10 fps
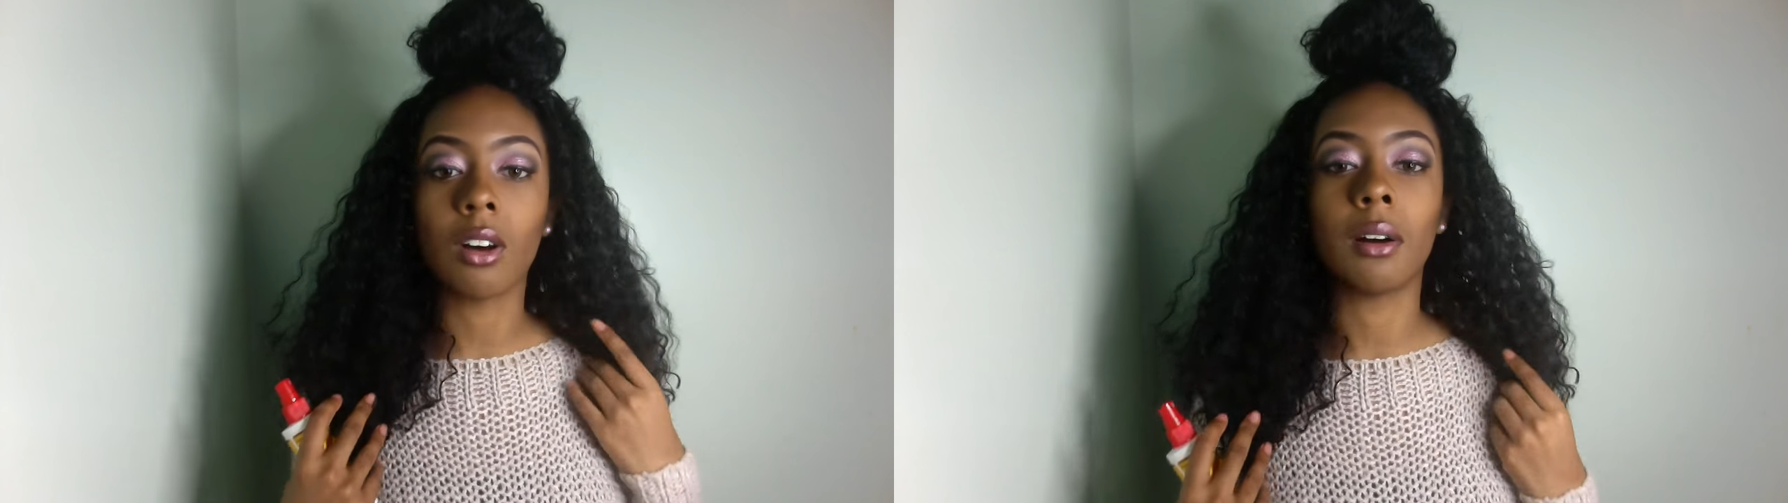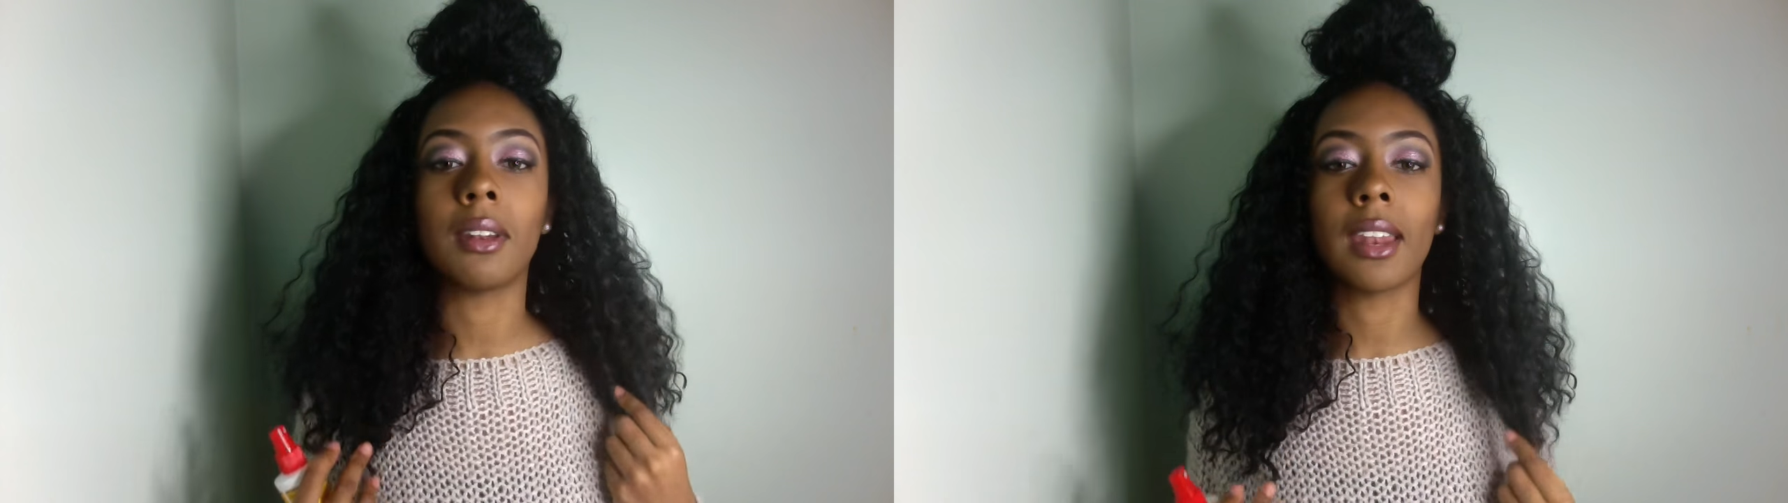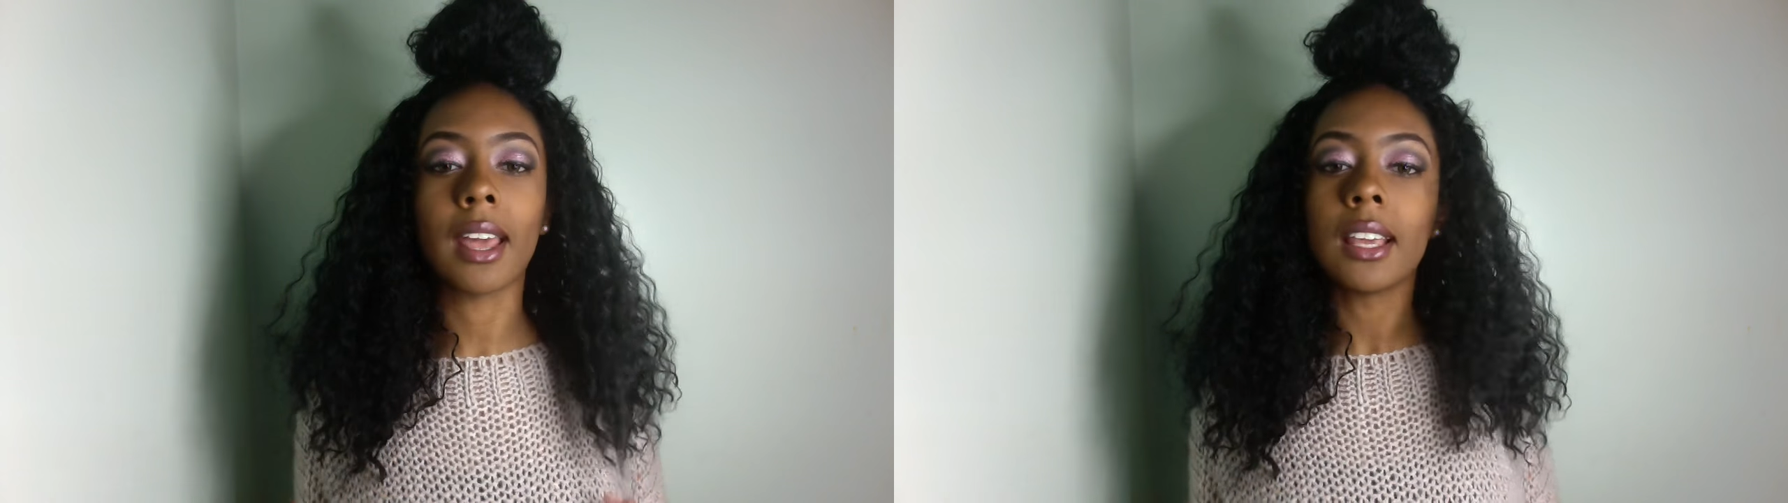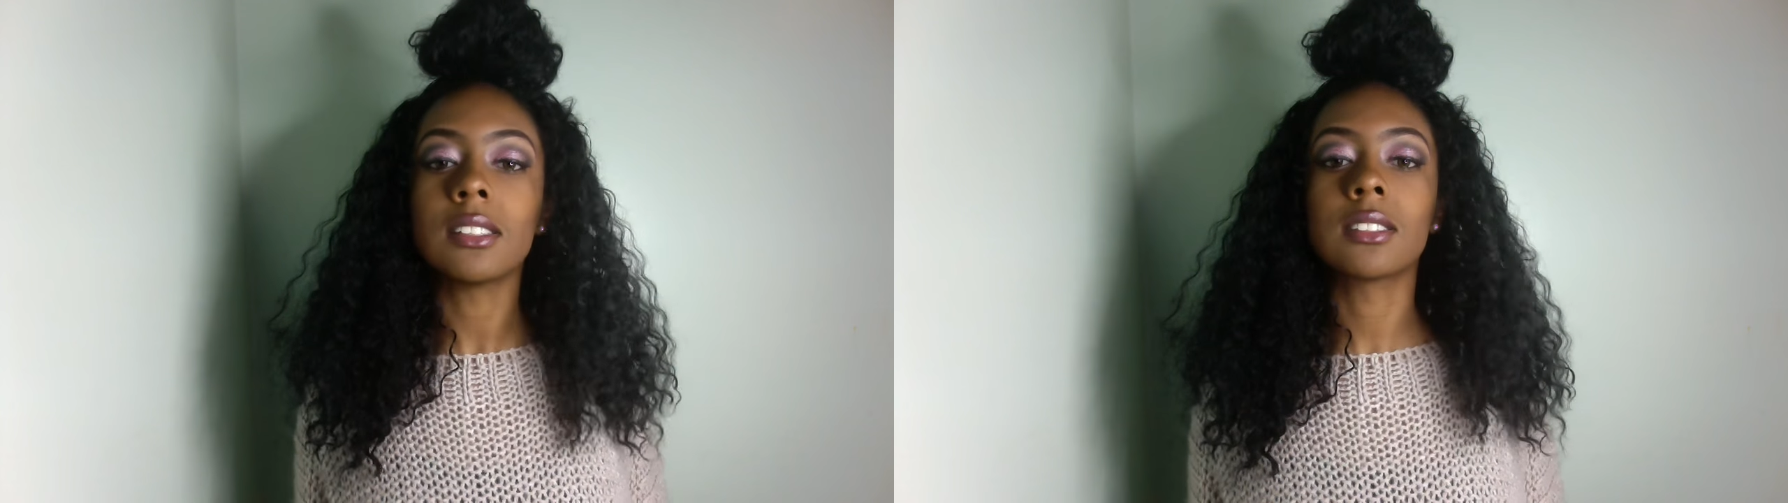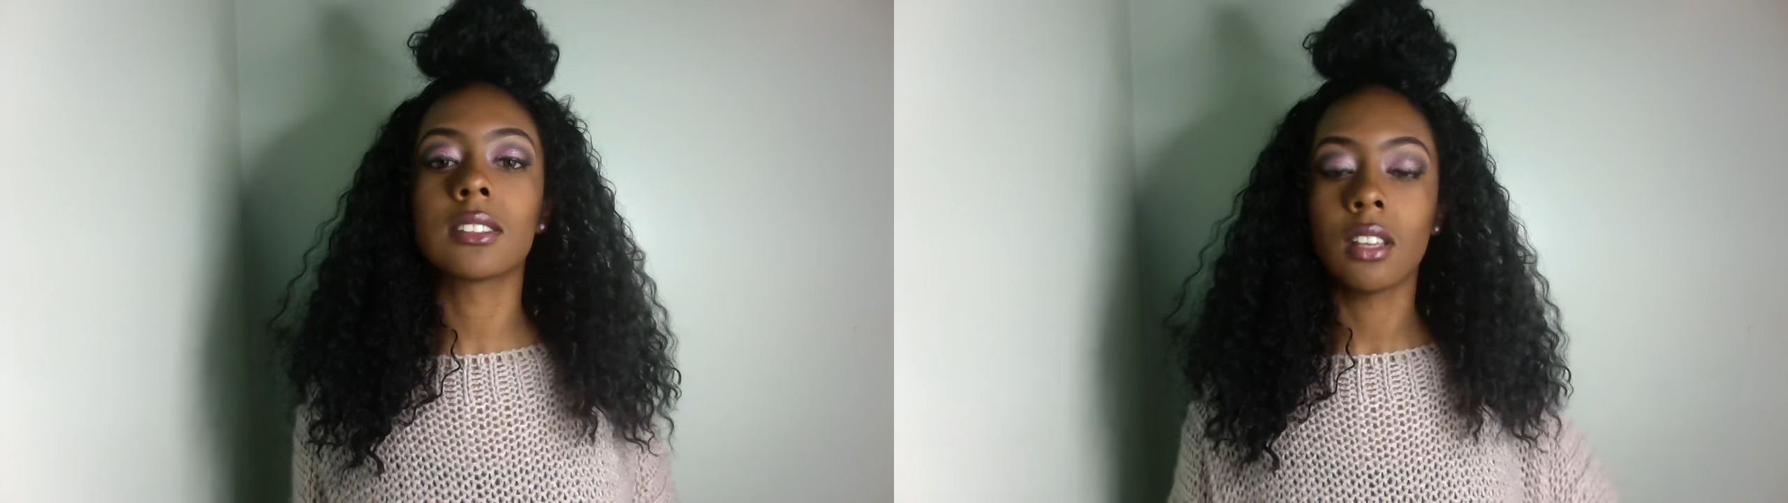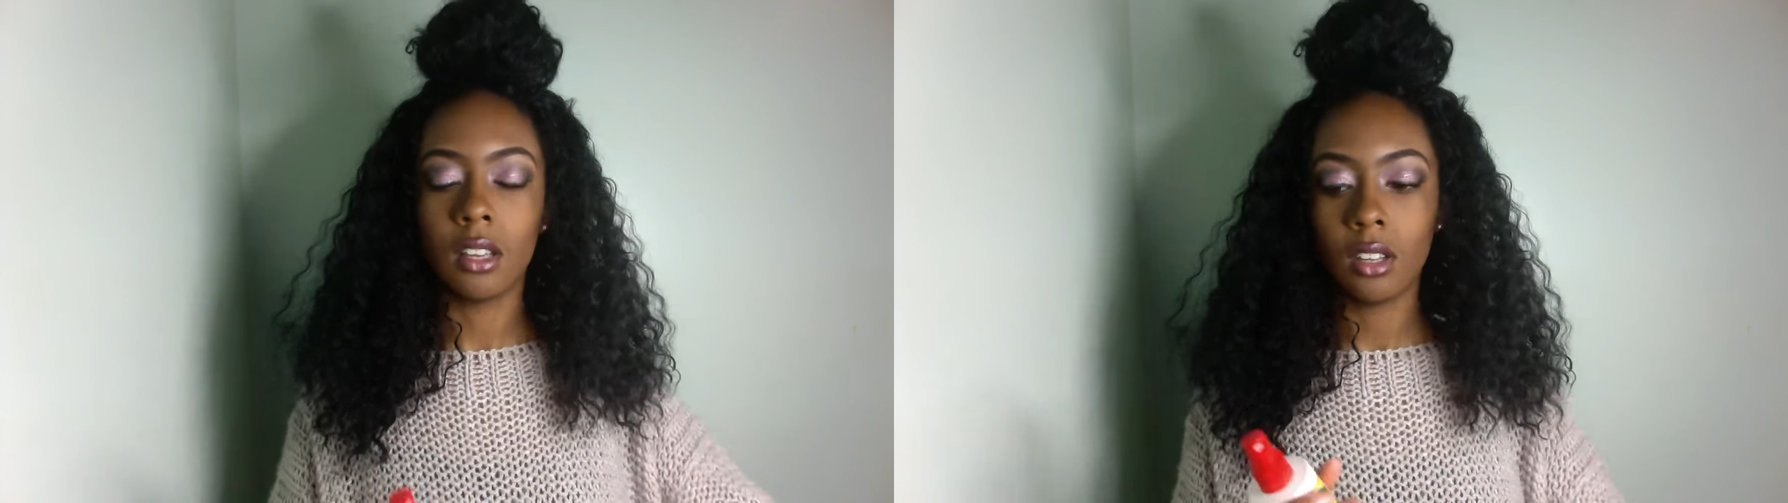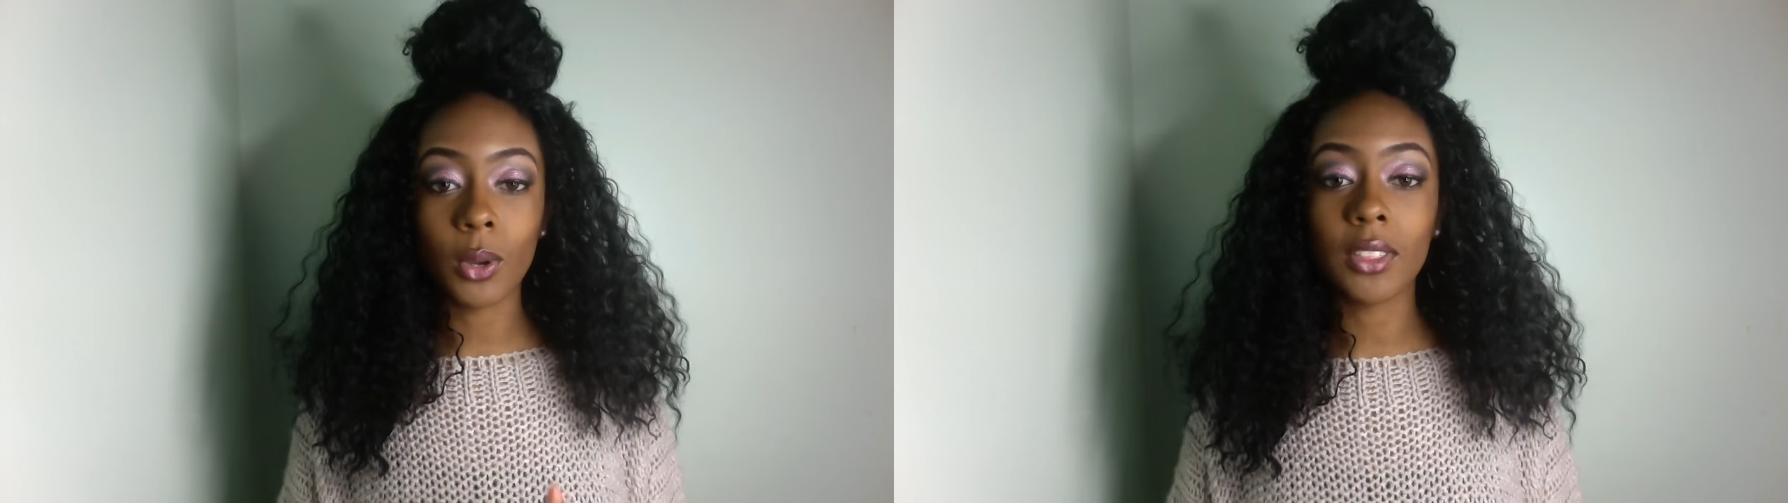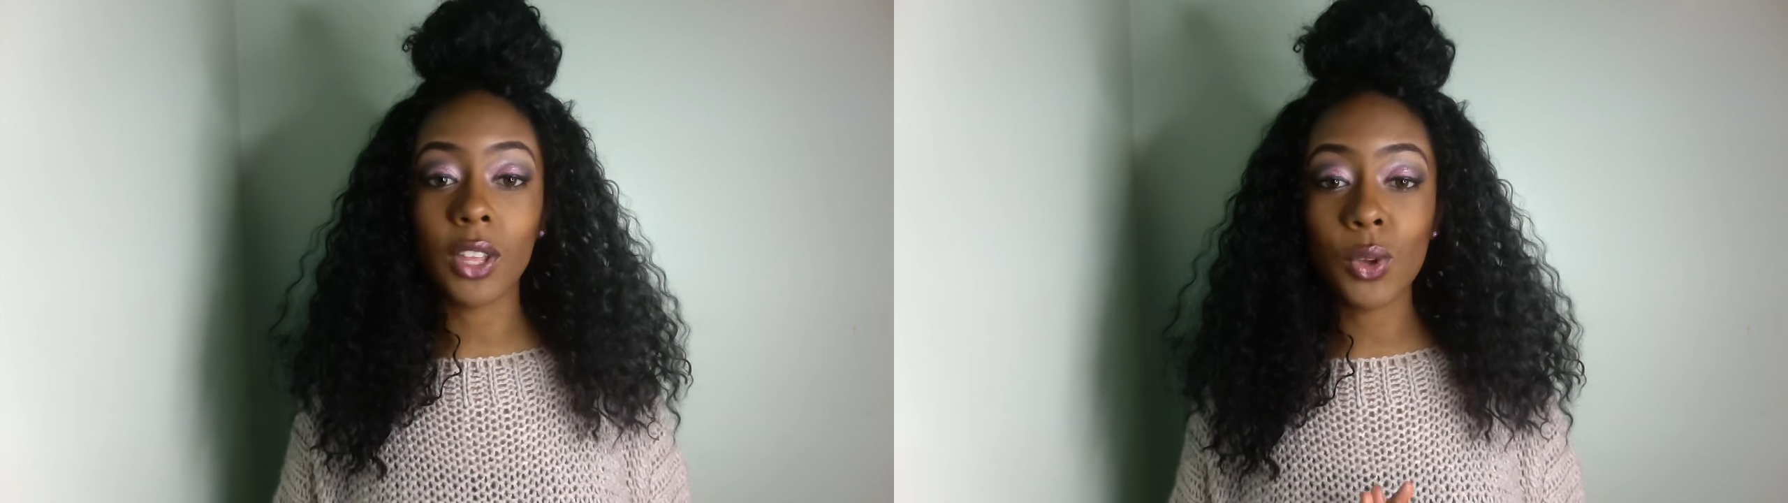all nice so
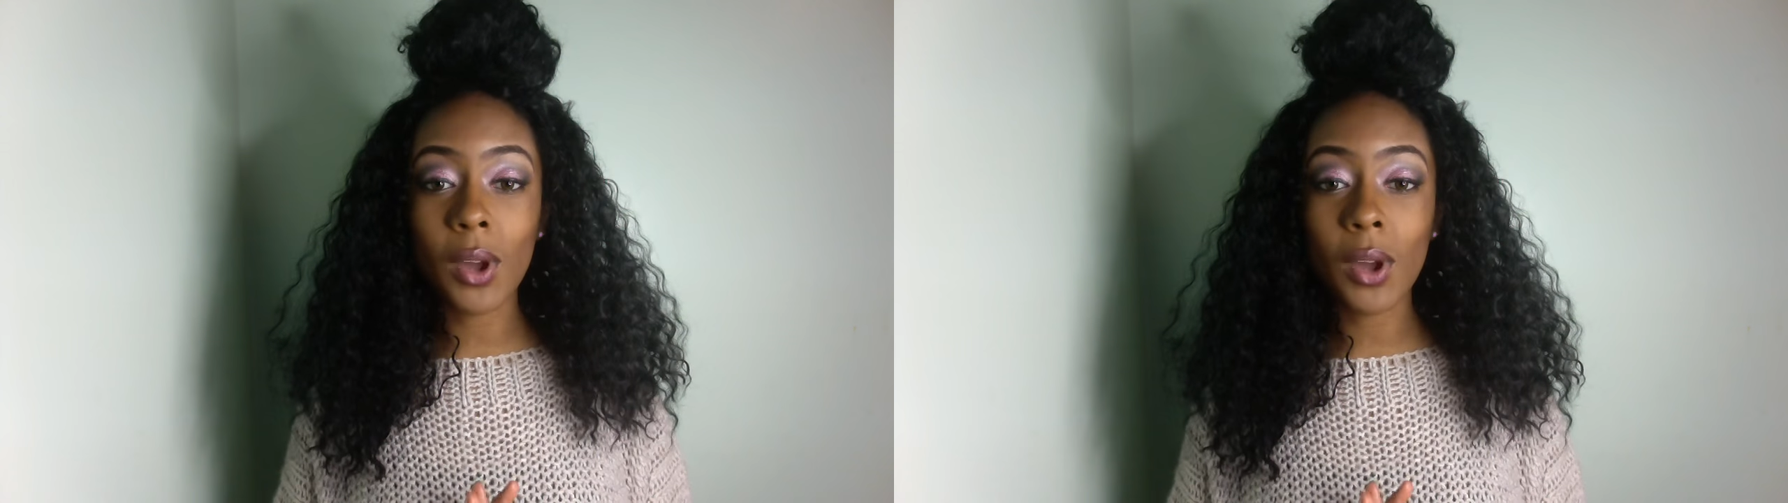i thank you